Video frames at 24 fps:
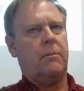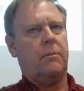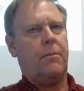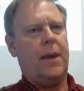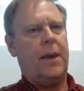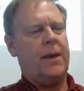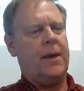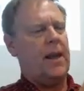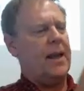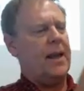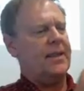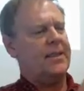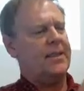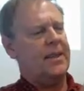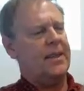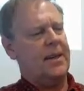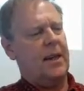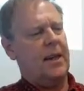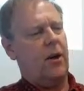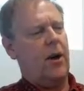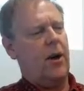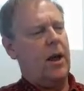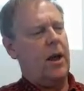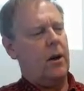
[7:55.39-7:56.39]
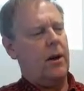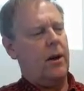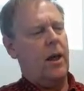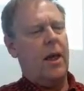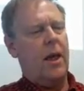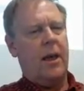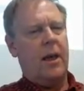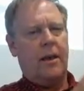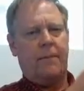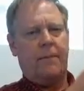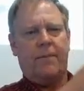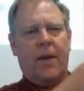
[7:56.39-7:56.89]
pin lights in here, and
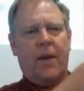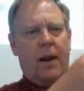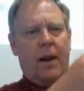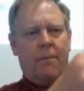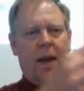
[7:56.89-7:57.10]
I'm